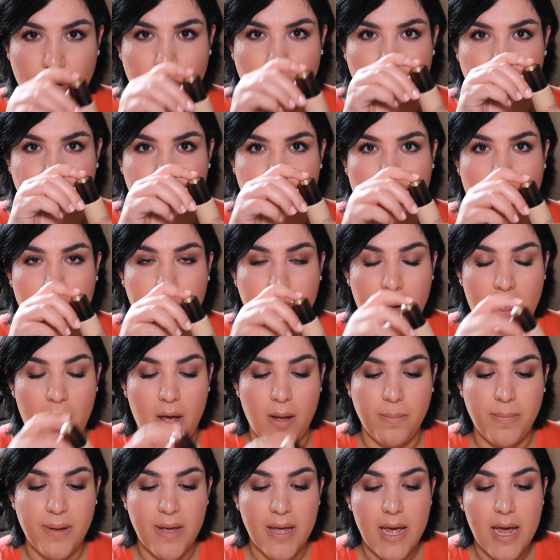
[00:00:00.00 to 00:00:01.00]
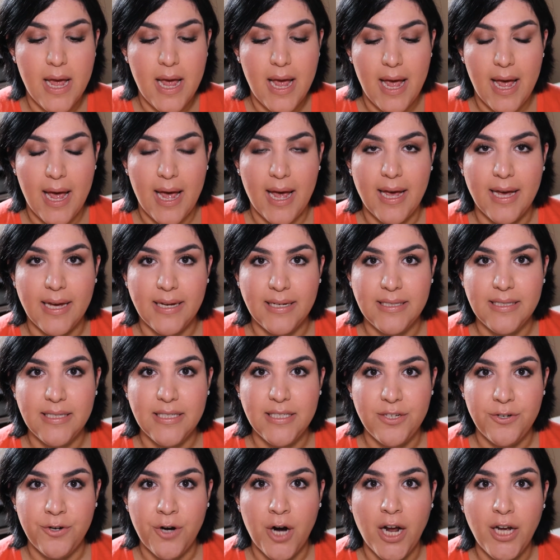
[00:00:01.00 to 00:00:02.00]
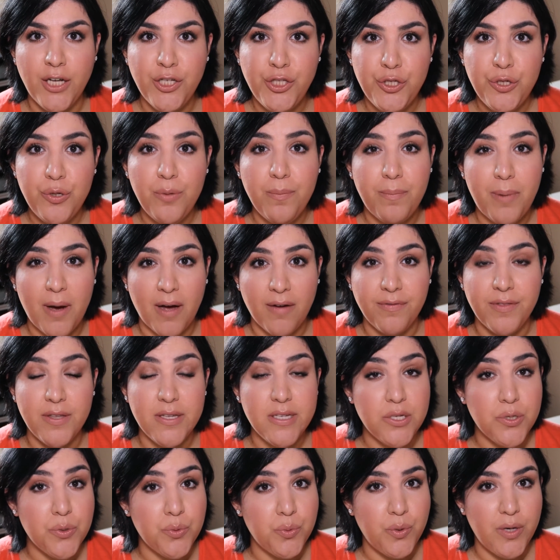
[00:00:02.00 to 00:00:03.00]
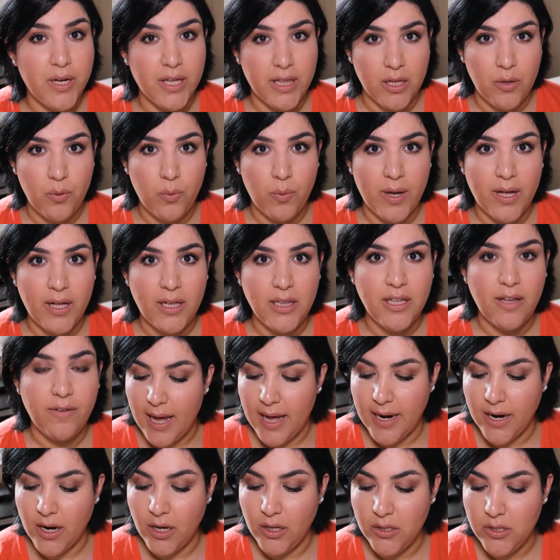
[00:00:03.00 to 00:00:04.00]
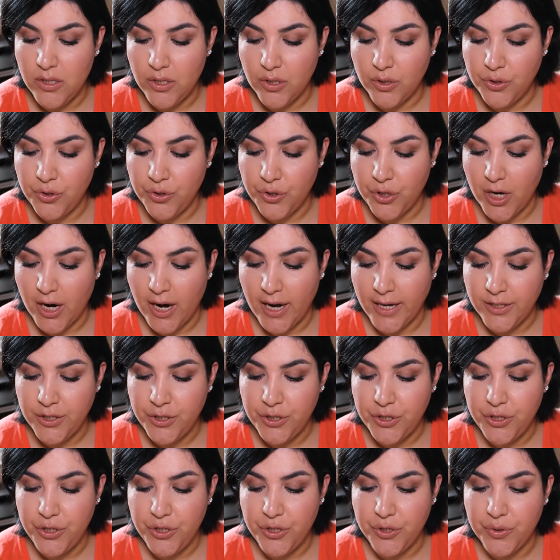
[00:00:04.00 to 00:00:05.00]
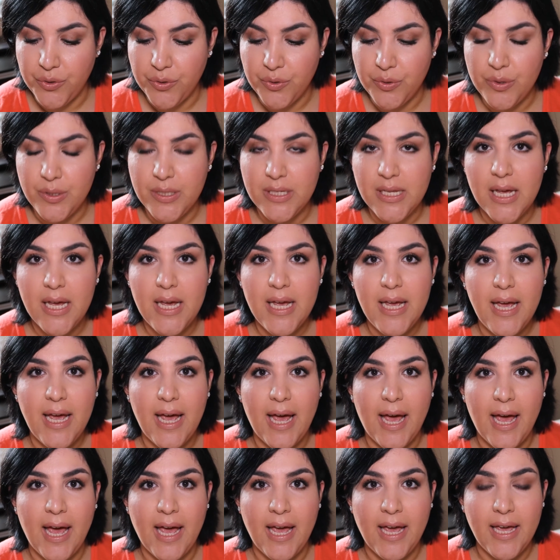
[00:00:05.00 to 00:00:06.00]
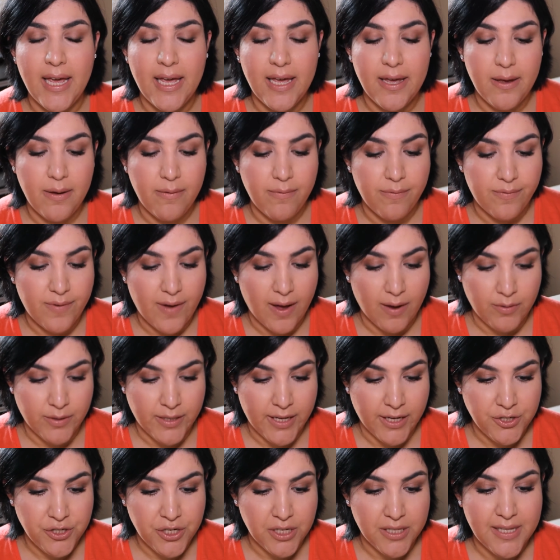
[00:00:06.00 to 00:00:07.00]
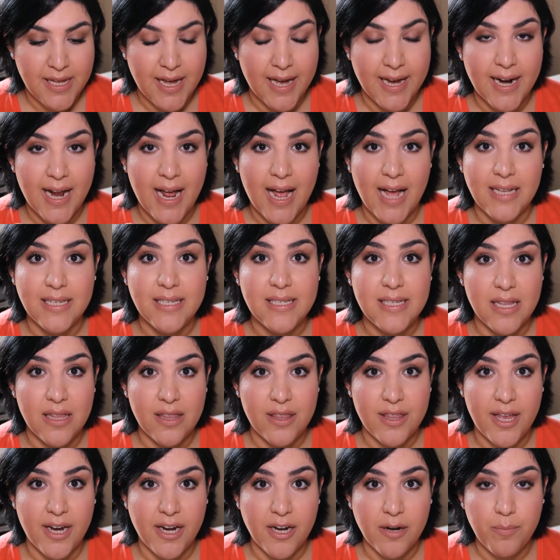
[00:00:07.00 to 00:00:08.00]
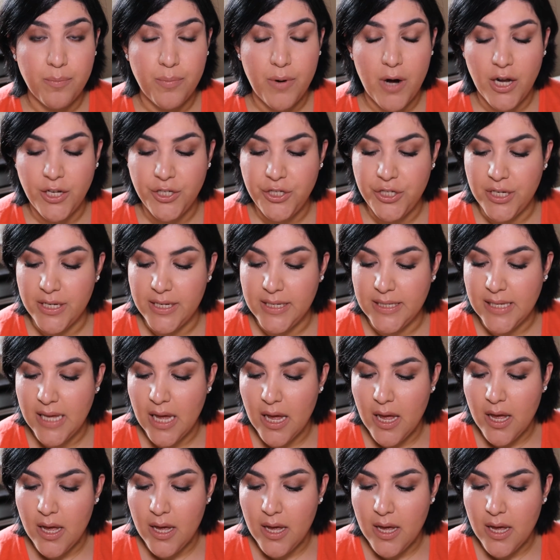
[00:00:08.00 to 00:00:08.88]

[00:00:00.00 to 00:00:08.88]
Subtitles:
whole drop pump, and try to buff this really well. And also try to use a foundation that has synthetic brushes,